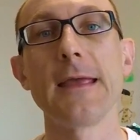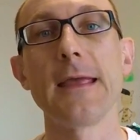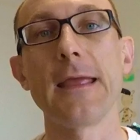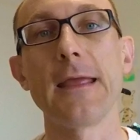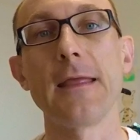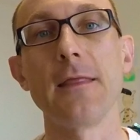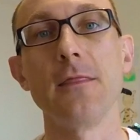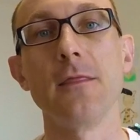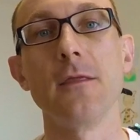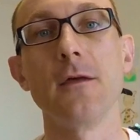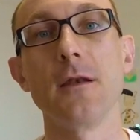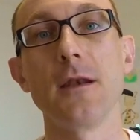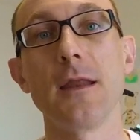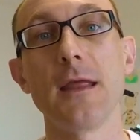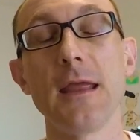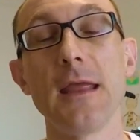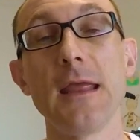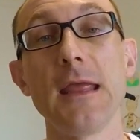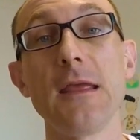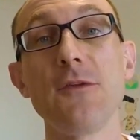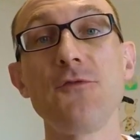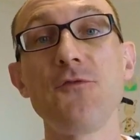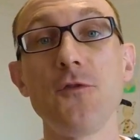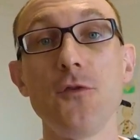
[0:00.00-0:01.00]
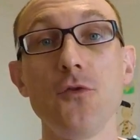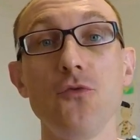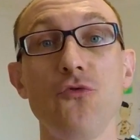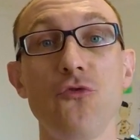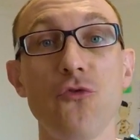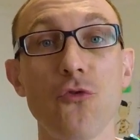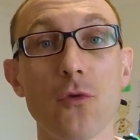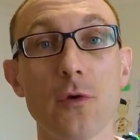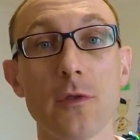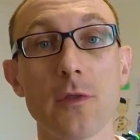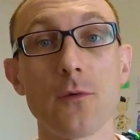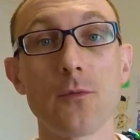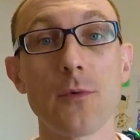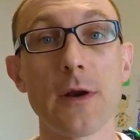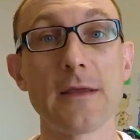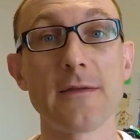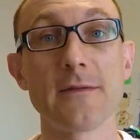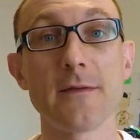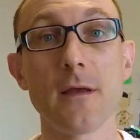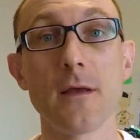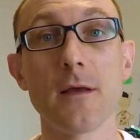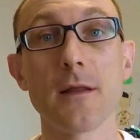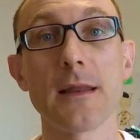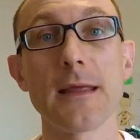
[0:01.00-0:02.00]
in that if you join the
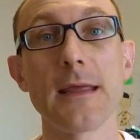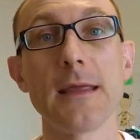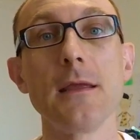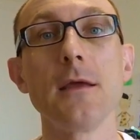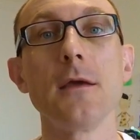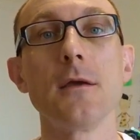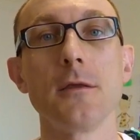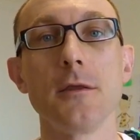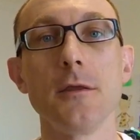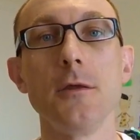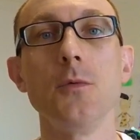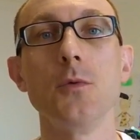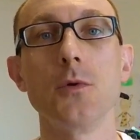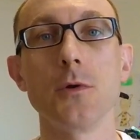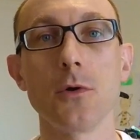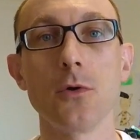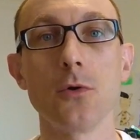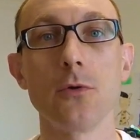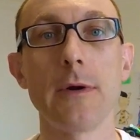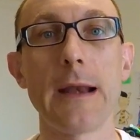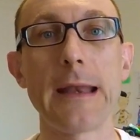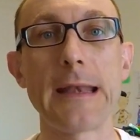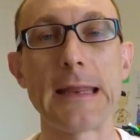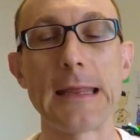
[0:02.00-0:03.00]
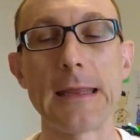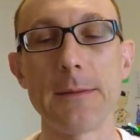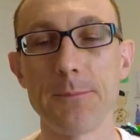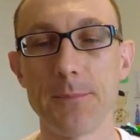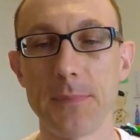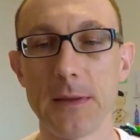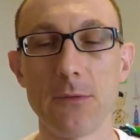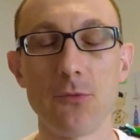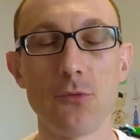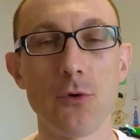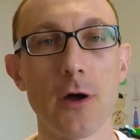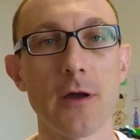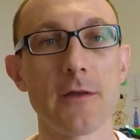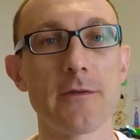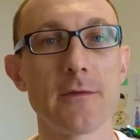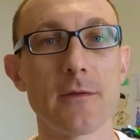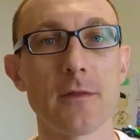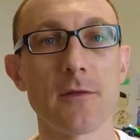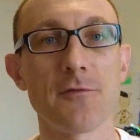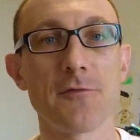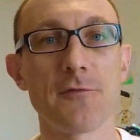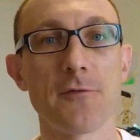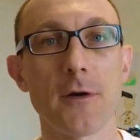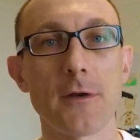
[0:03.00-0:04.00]
race early, you will already be right at
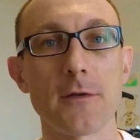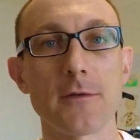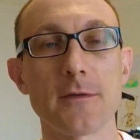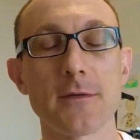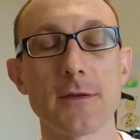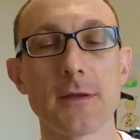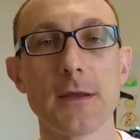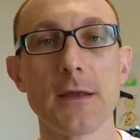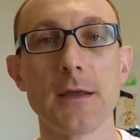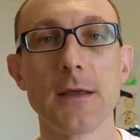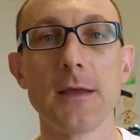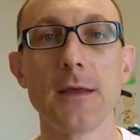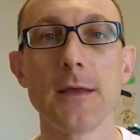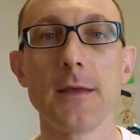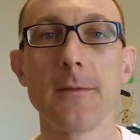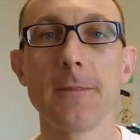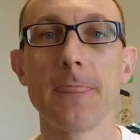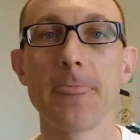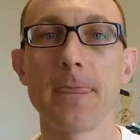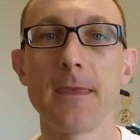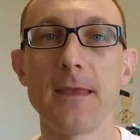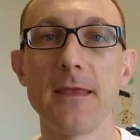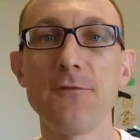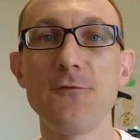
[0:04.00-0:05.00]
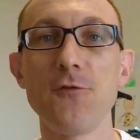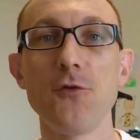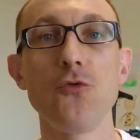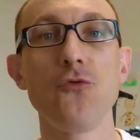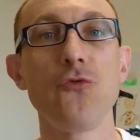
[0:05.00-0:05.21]
the front. If you